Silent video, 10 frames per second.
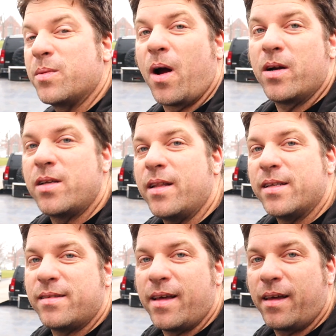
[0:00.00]
some cars on
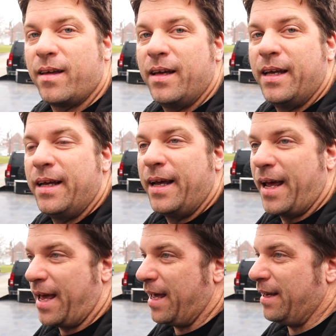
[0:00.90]
this thing
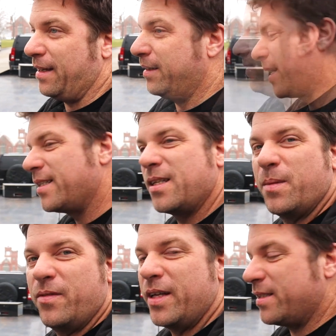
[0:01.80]
and take it to some
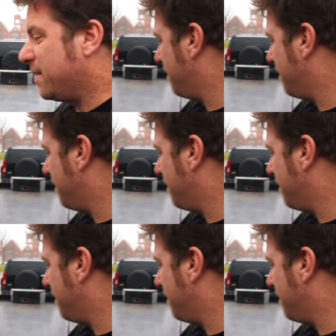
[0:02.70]
events.